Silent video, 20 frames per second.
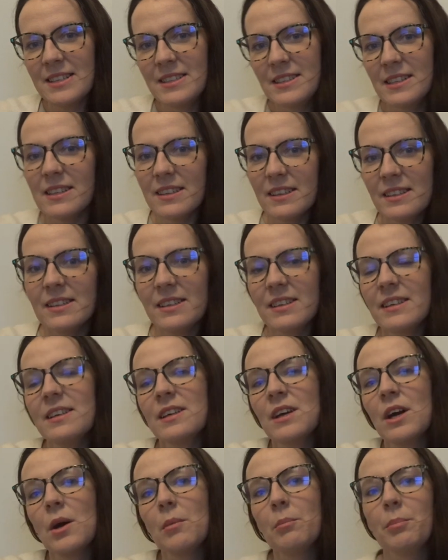
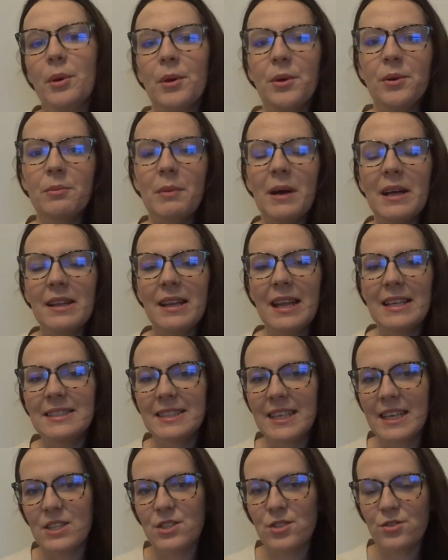Da-da-da! Boom,
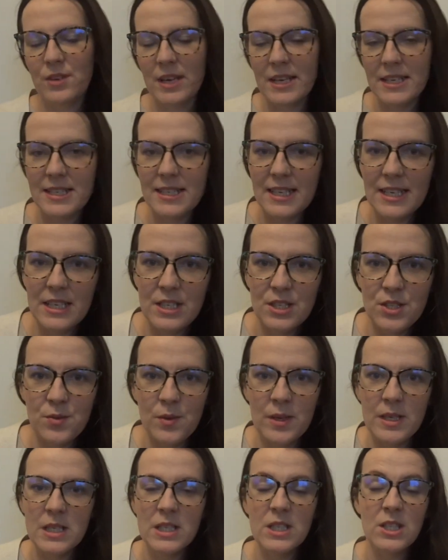let's get straight into it.